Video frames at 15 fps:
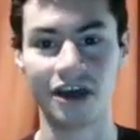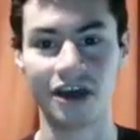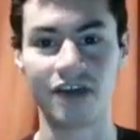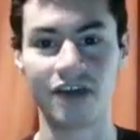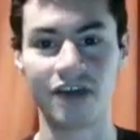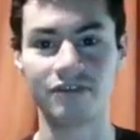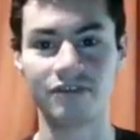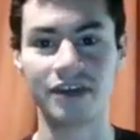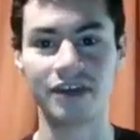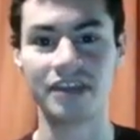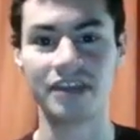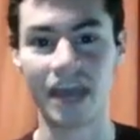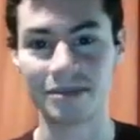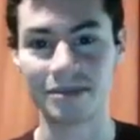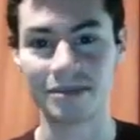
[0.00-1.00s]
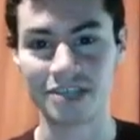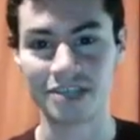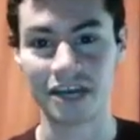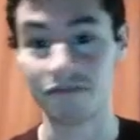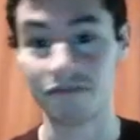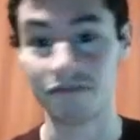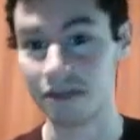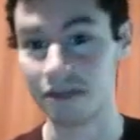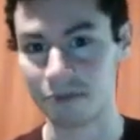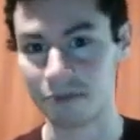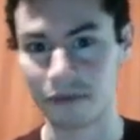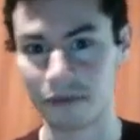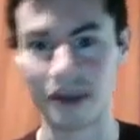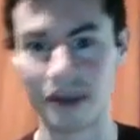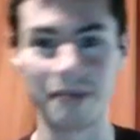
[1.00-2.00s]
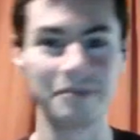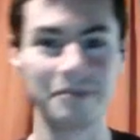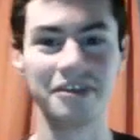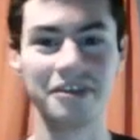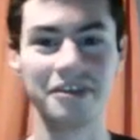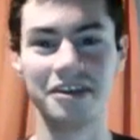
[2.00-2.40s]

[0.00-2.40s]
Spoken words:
off of like the Amazon affiliate program,